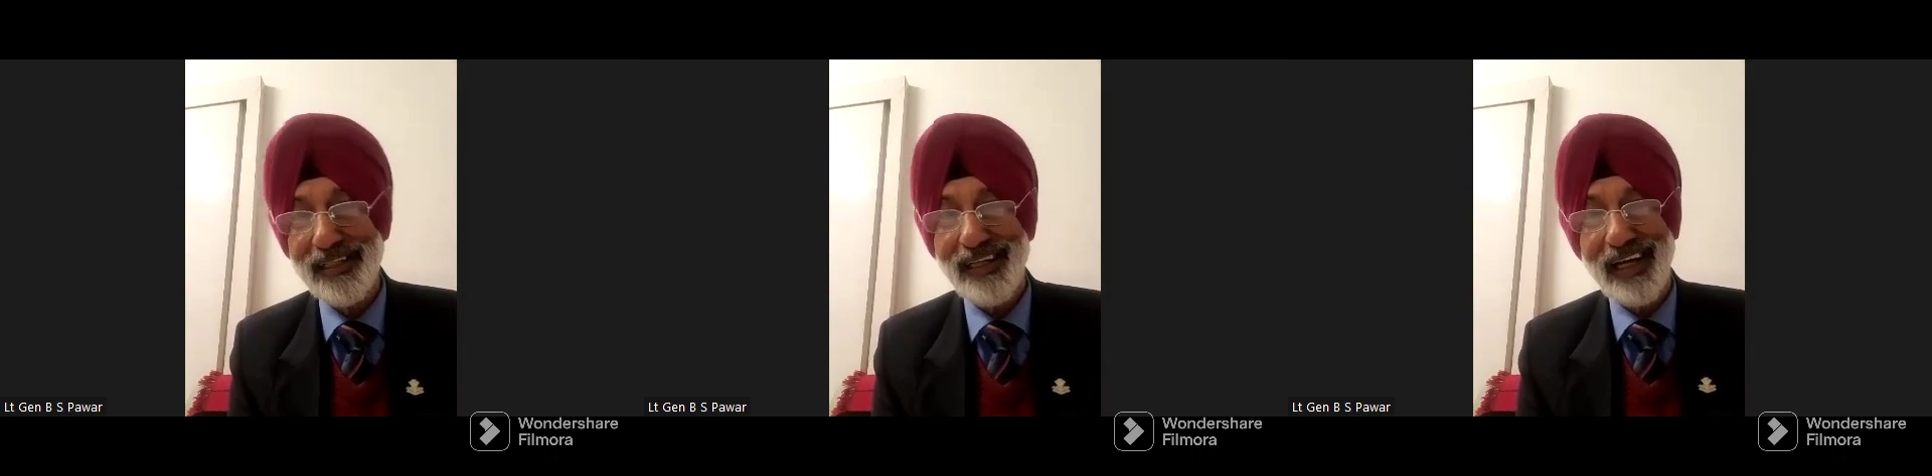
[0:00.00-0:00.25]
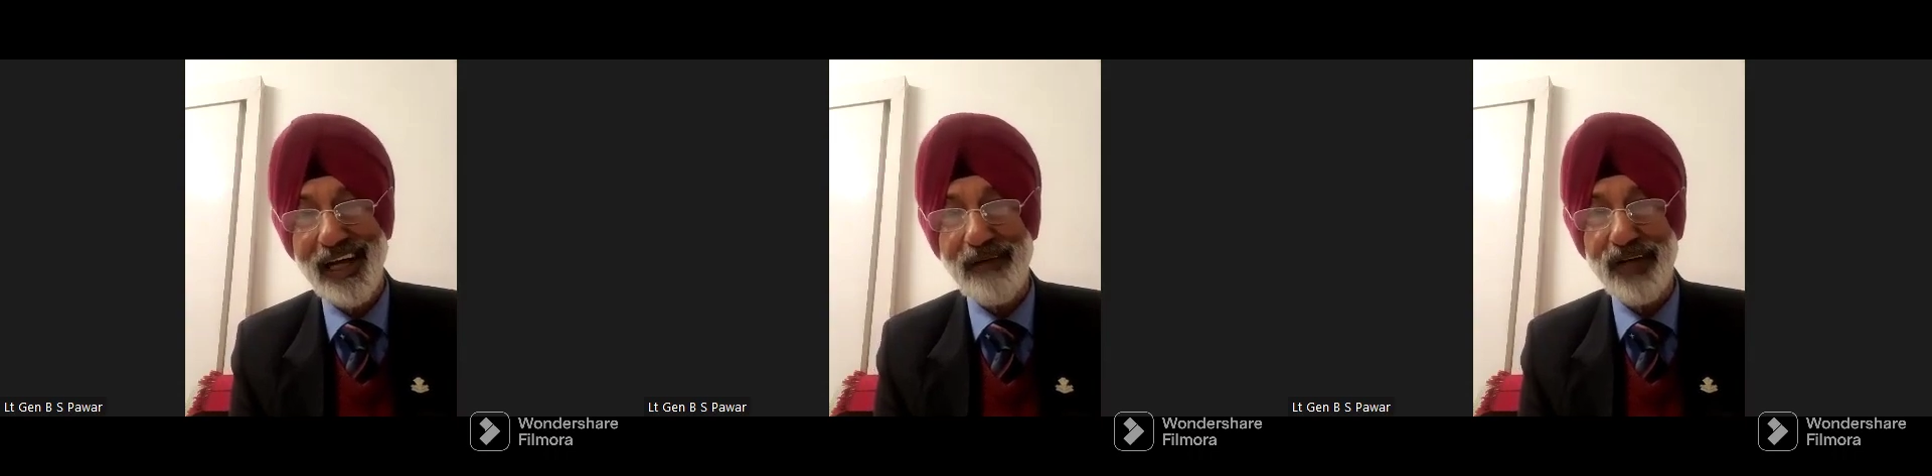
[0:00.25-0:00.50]

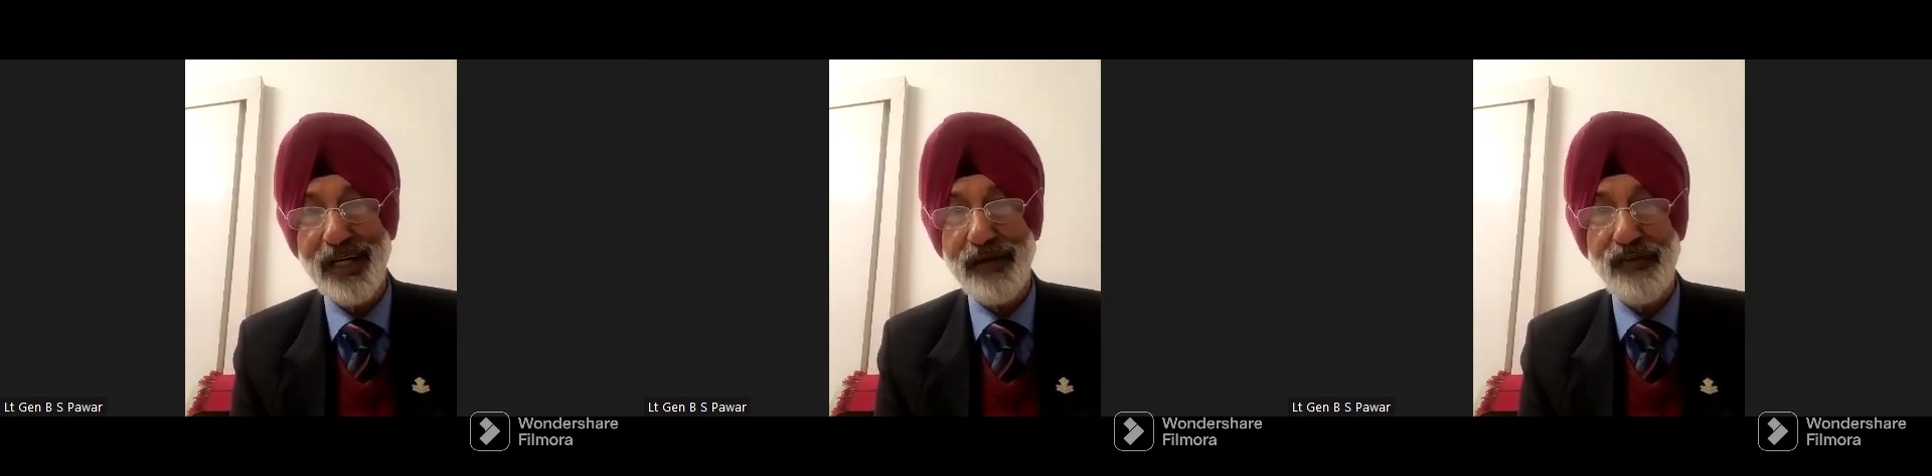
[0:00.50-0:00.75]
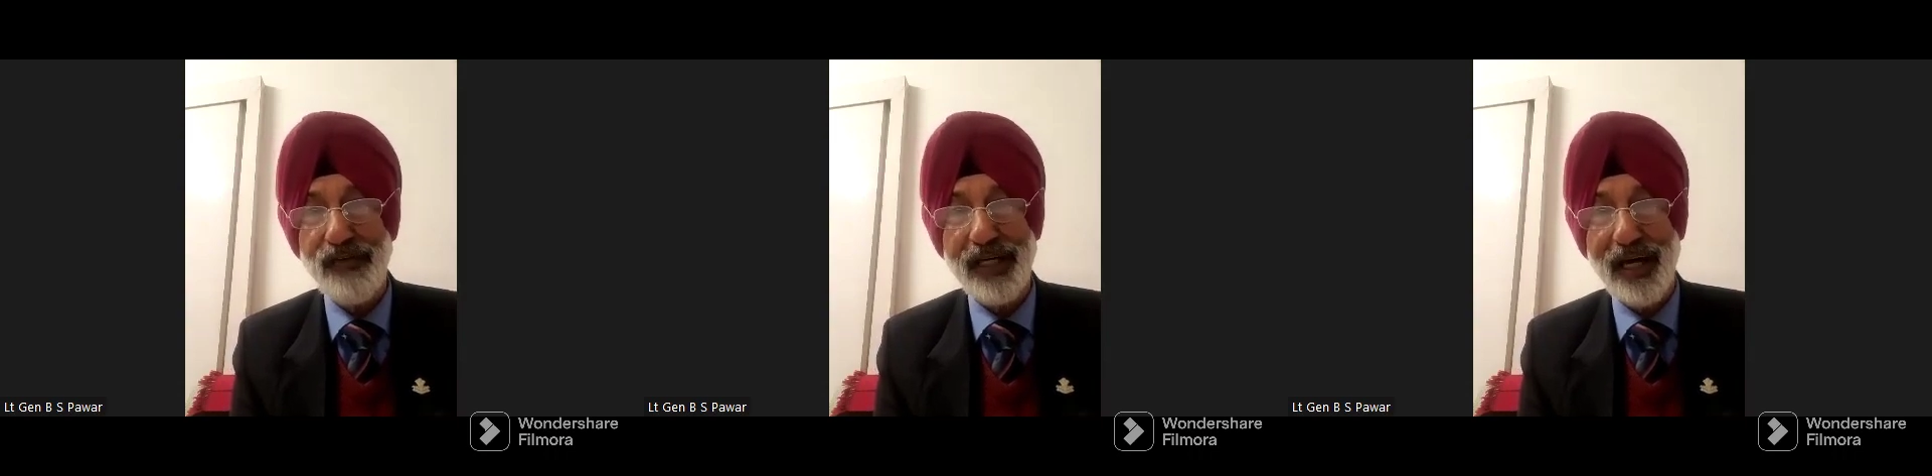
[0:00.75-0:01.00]
having a
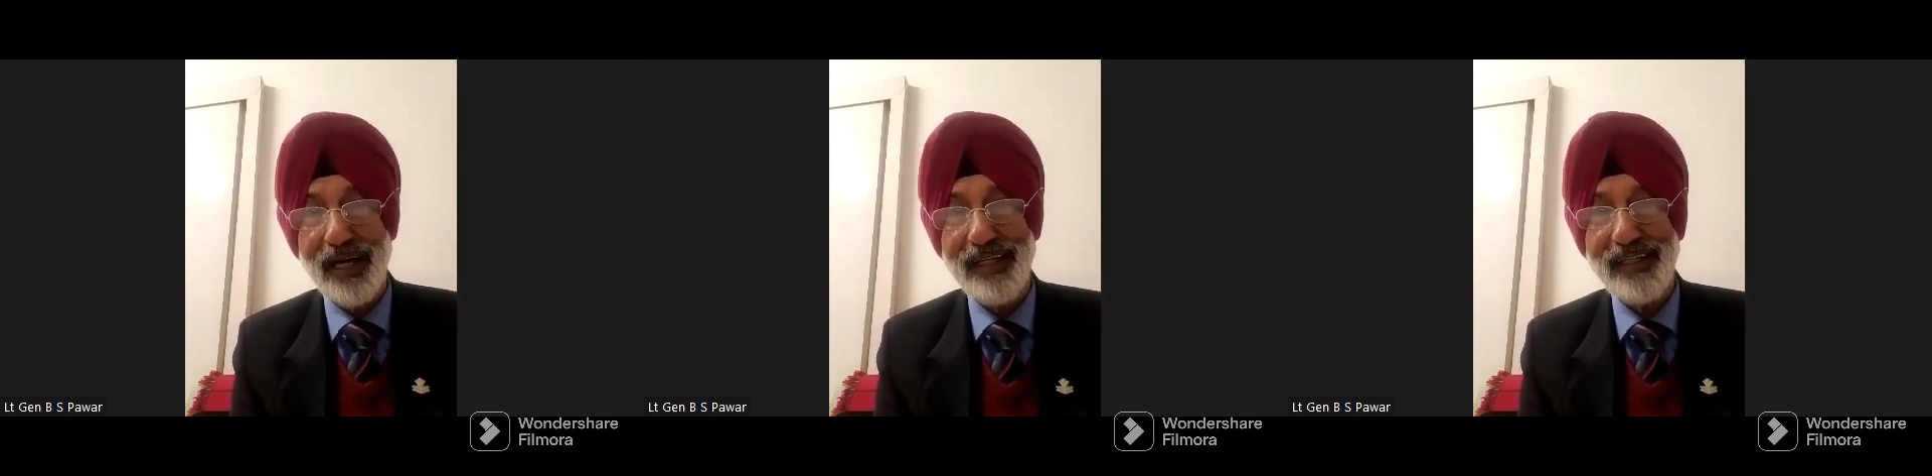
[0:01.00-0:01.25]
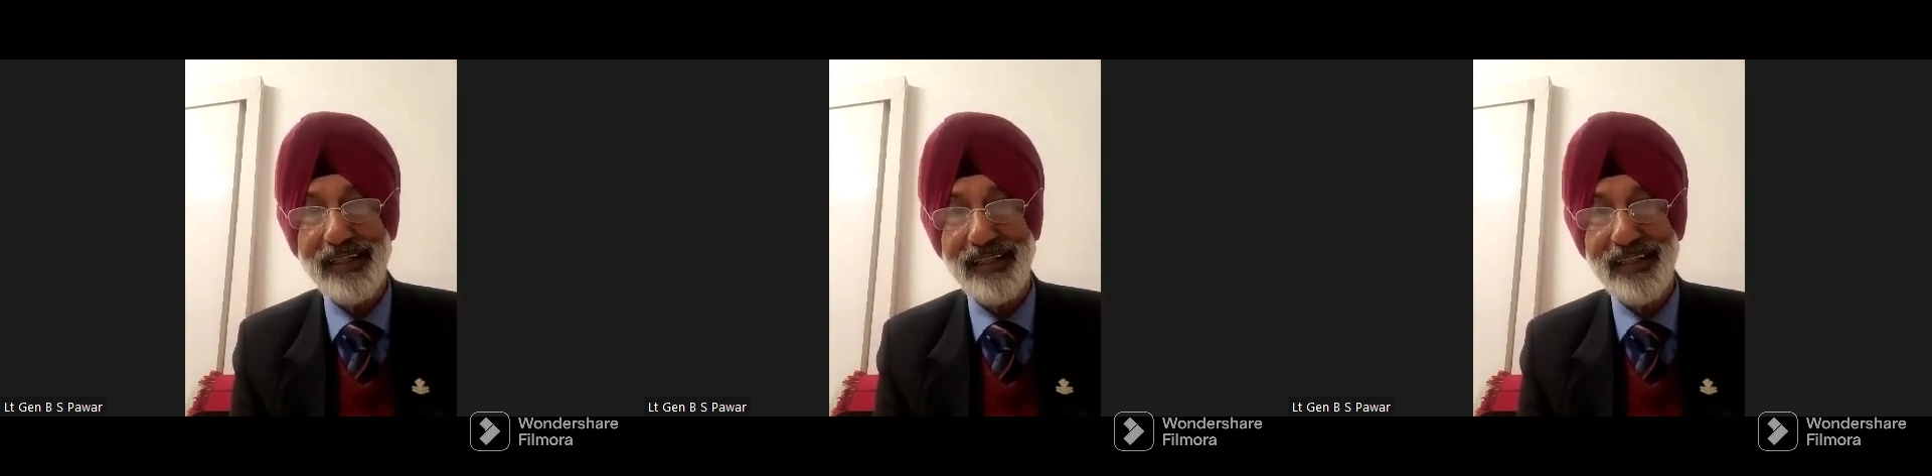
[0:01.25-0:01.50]
different target.
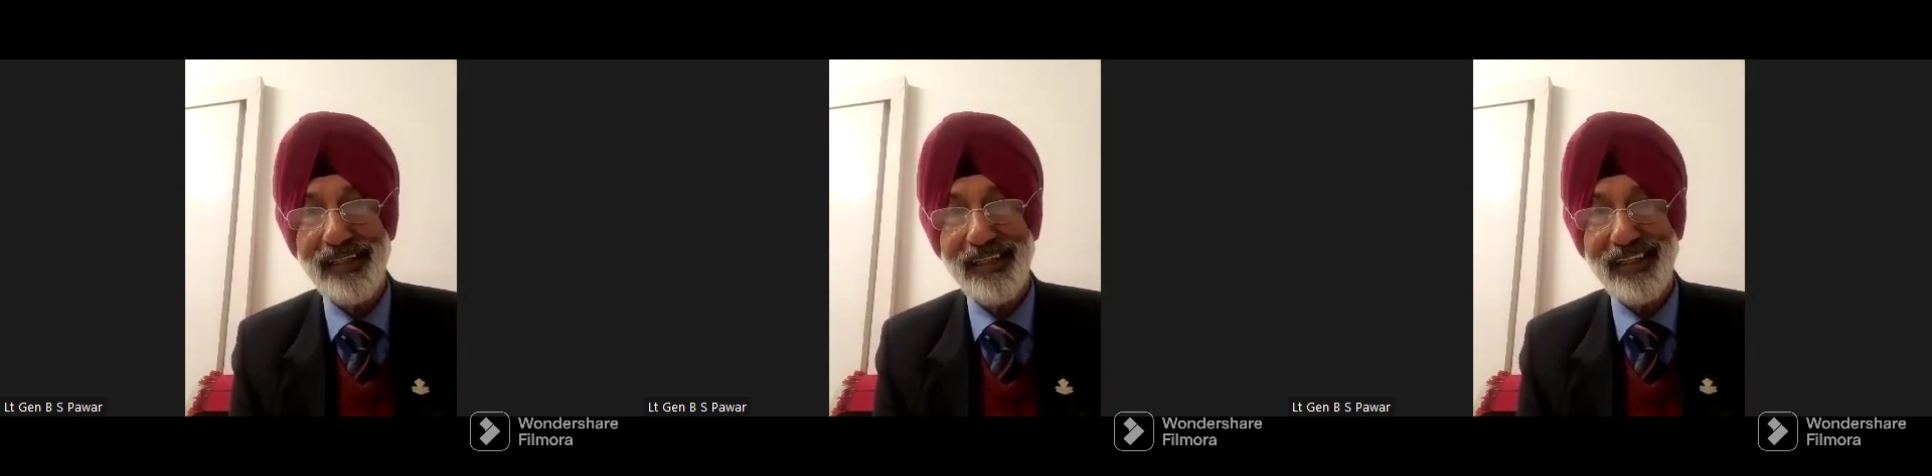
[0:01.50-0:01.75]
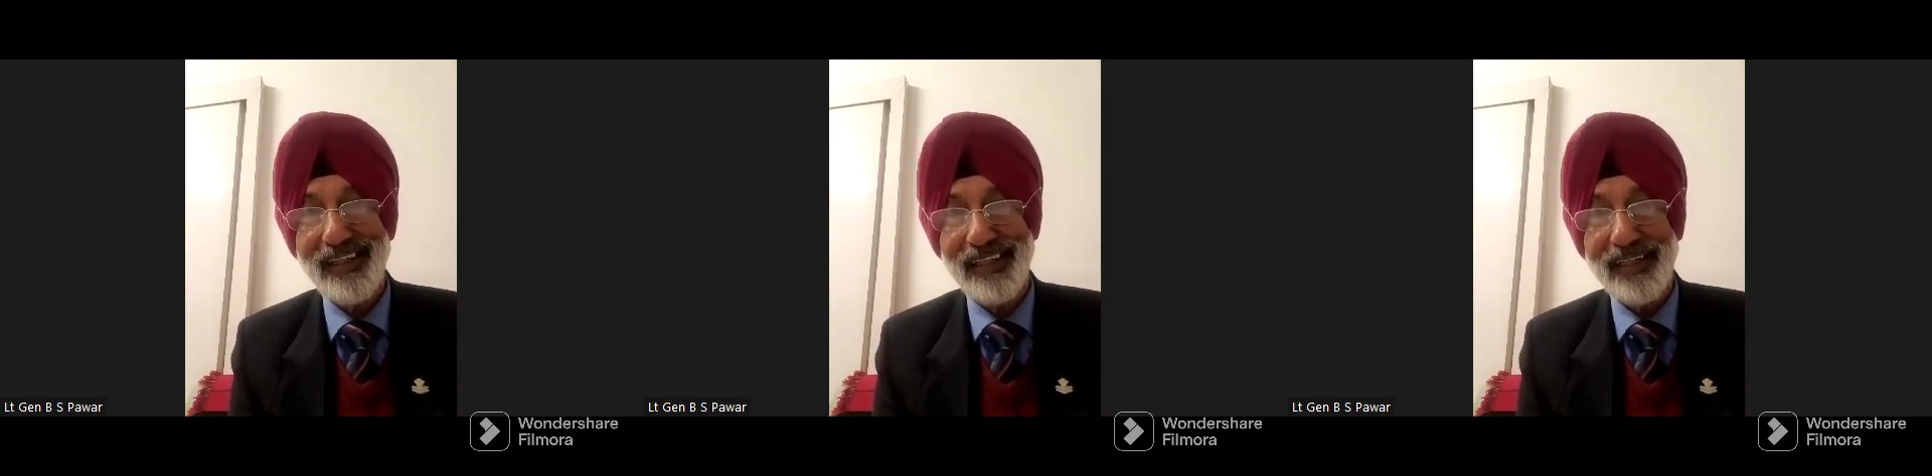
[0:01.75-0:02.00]

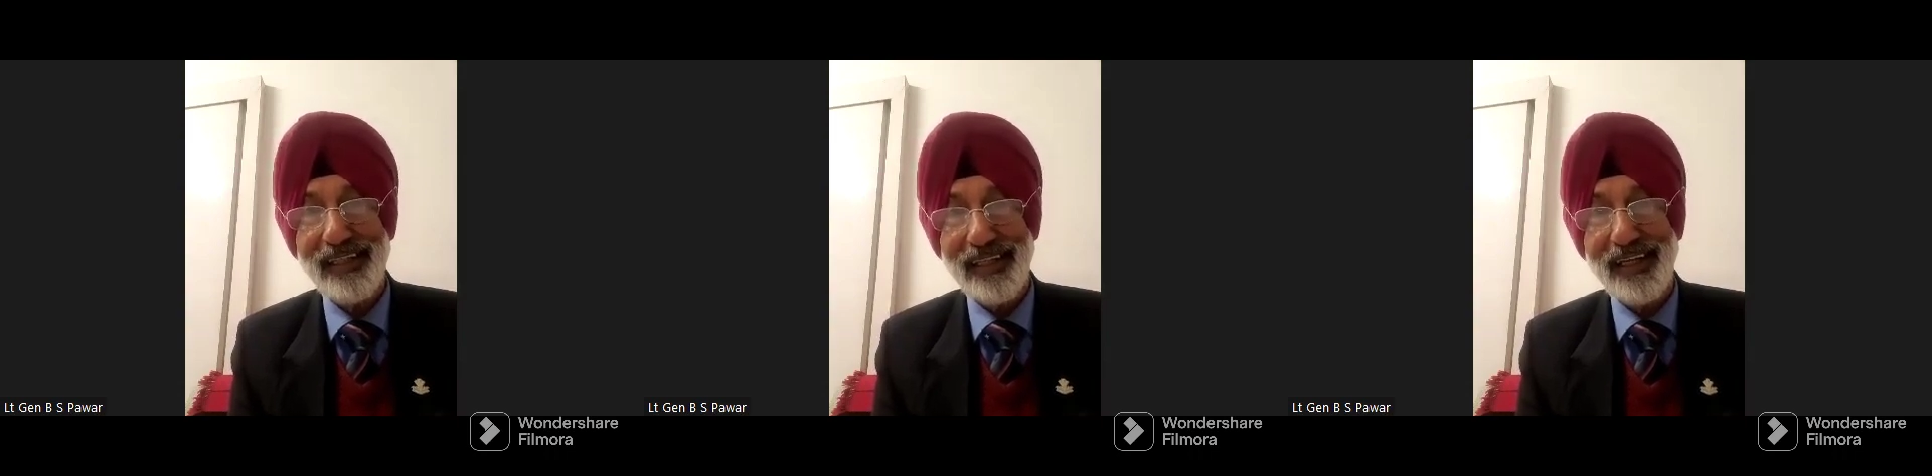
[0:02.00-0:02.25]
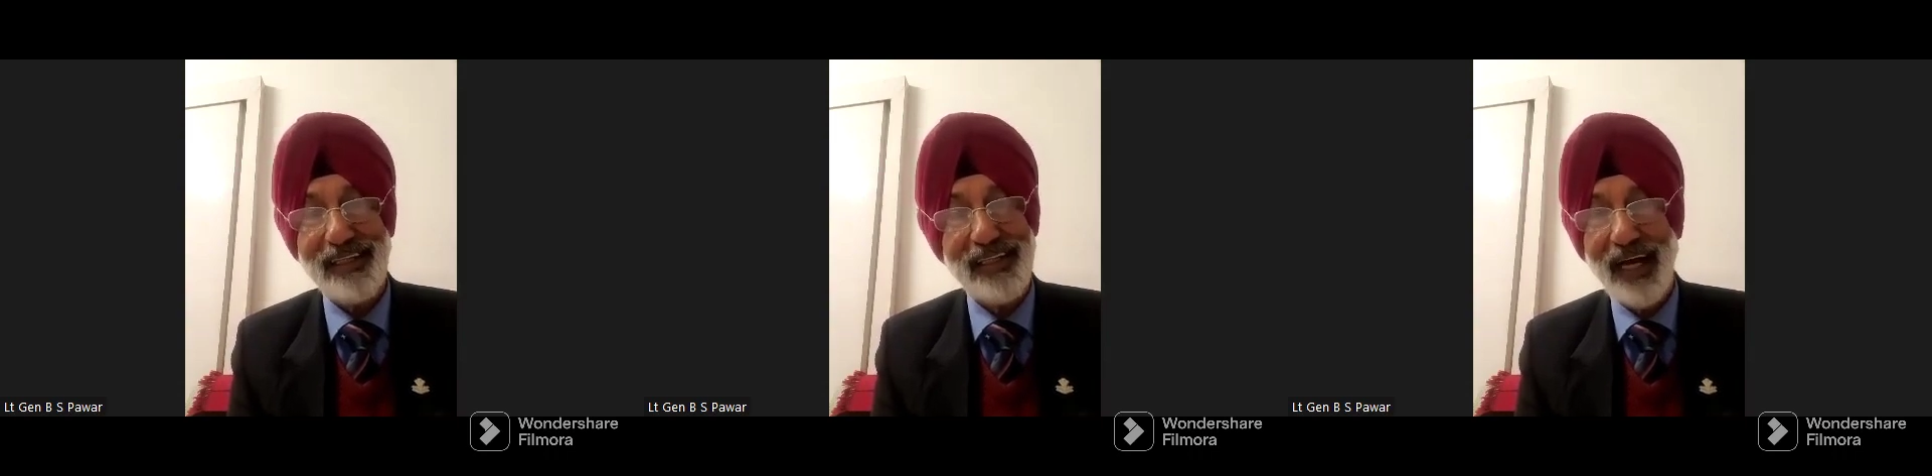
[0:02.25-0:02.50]

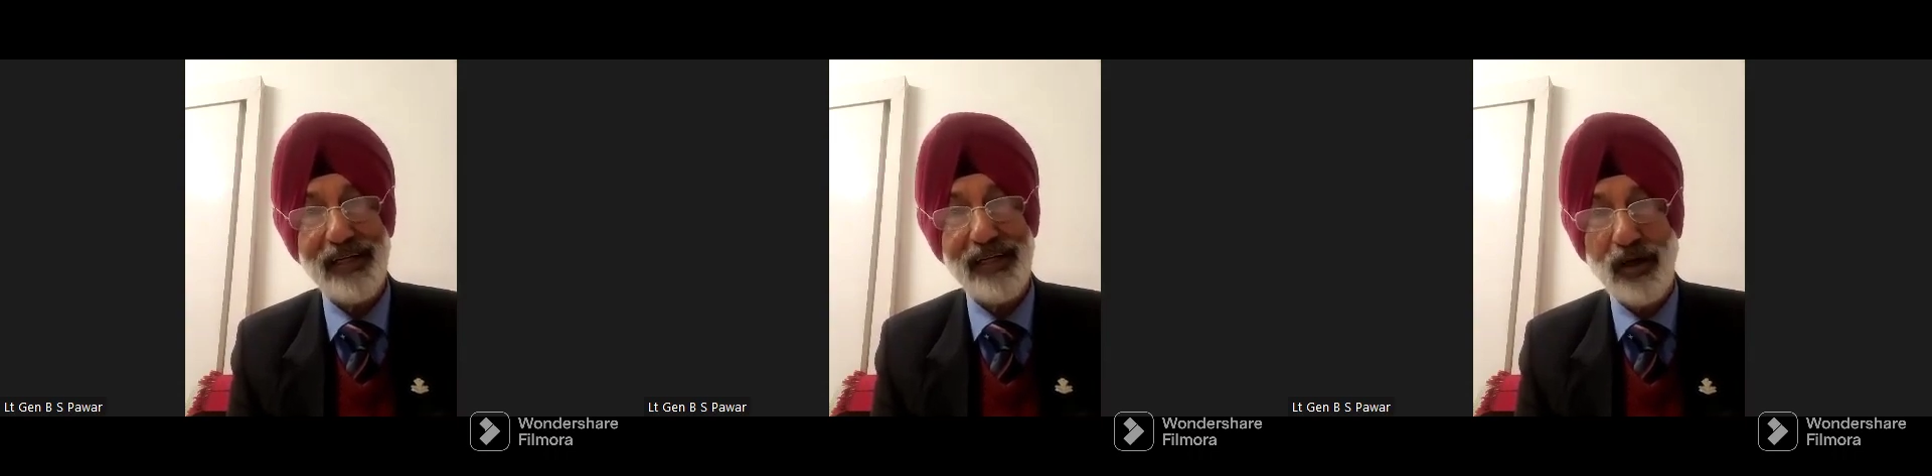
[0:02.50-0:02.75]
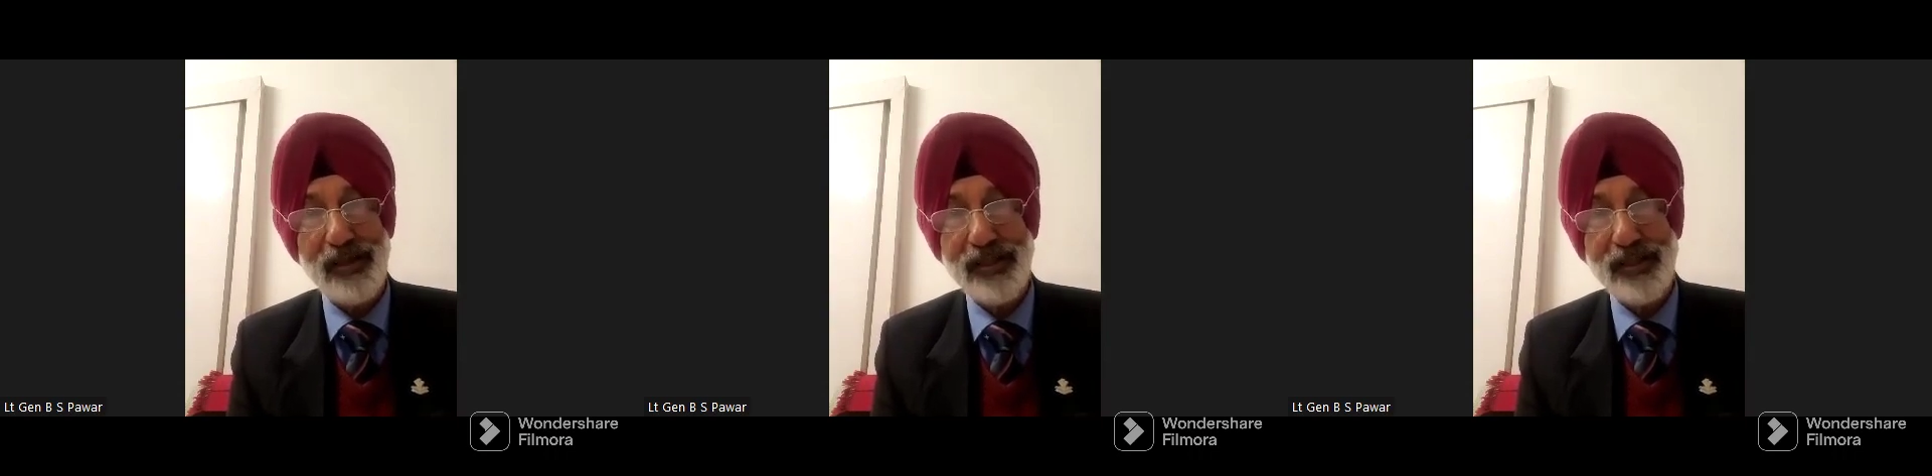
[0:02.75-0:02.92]
Yes, that absolutely.